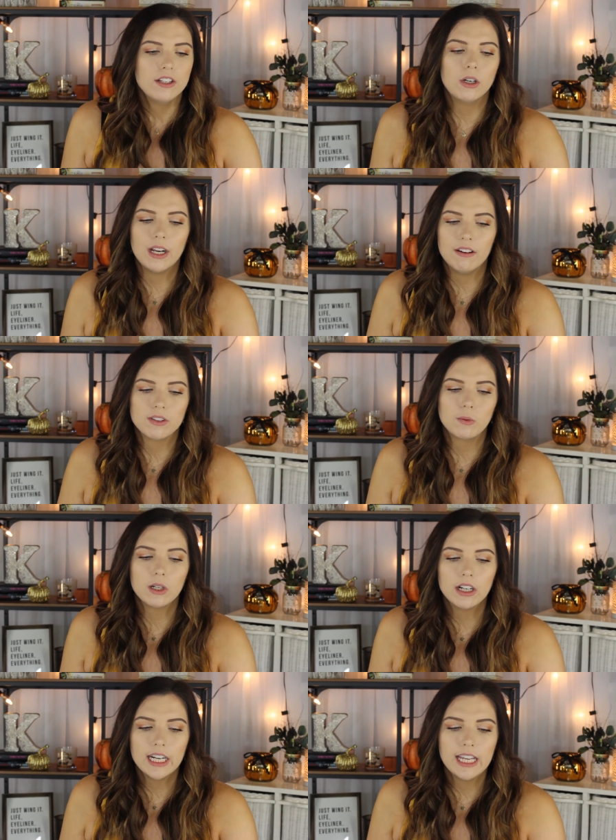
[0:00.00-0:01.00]
Don't have to
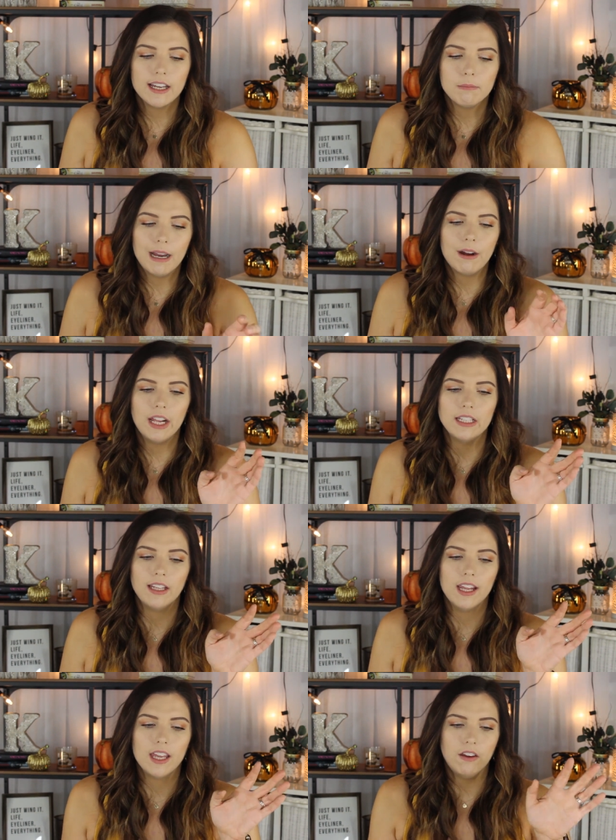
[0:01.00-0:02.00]
worry about it
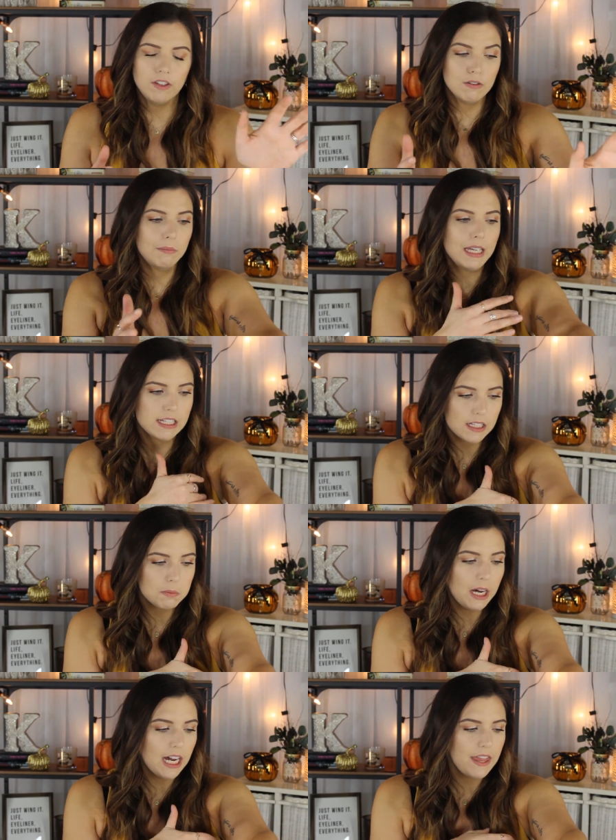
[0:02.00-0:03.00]
like if you miss a
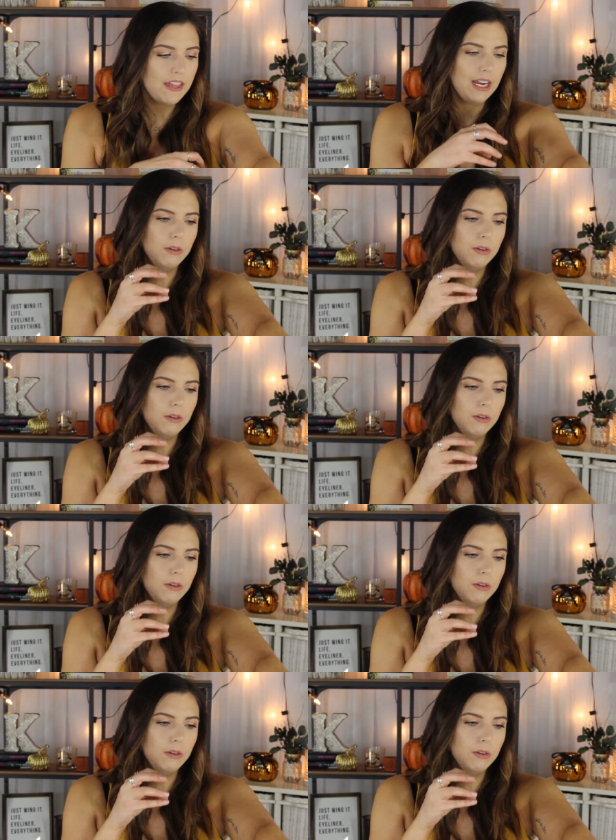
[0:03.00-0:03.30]
spot that